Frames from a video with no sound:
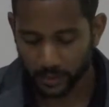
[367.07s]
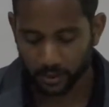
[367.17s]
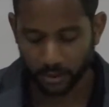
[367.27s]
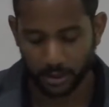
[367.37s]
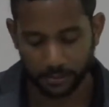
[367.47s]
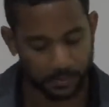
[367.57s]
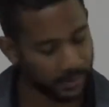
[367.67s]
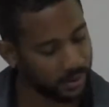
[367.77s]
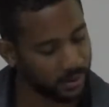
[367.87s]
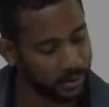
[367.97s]
All right?
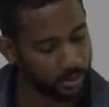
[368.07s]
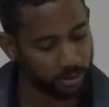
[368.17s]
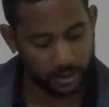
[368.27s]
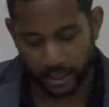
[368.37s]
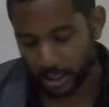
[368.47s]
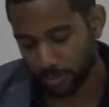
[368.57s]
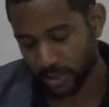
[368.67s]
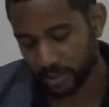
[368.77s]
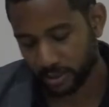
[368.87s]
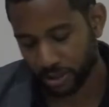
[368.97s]
So today's
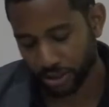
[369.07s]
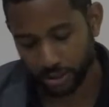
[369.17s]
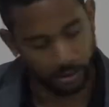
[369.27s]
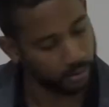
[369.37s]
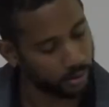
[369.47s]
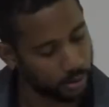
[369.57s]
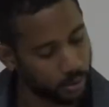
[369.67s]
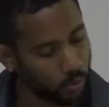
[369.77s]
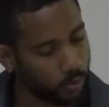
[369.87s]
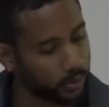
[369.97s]
presentation is
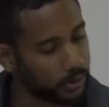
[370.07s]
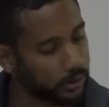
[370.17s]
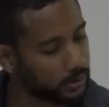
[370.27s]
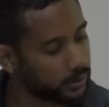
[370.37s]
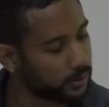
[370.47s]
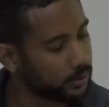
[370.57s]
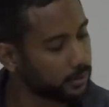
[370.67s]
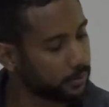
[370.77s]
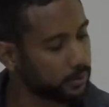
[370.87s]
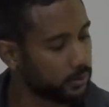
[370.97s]
called,
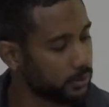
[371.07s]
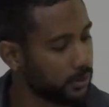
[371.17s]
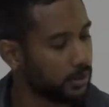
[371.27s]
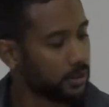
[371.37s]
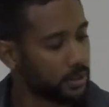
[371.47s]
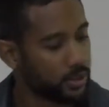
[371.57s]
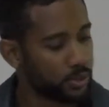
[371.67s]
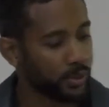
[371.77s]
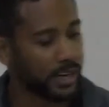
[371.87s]
So an